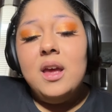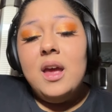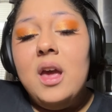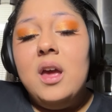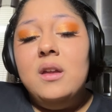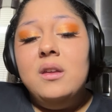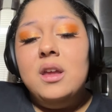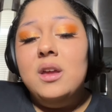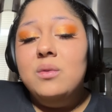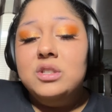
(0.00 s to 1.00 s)

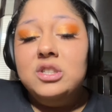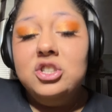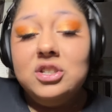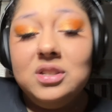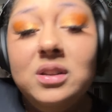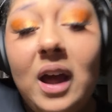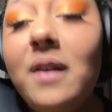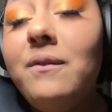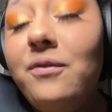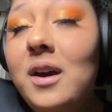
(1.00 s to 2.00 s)
and it was just
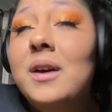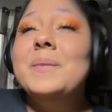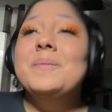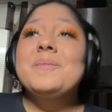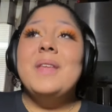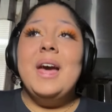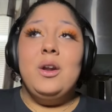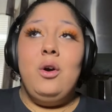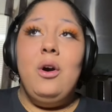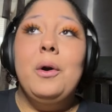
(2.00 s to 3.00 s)
not fun at